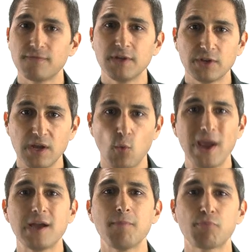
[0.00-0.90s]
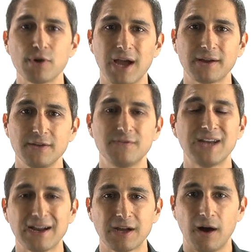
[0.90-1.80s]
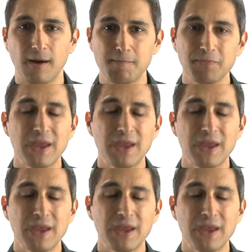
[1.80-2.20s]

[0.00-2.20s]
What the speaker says: visiting wakeupproductive.com,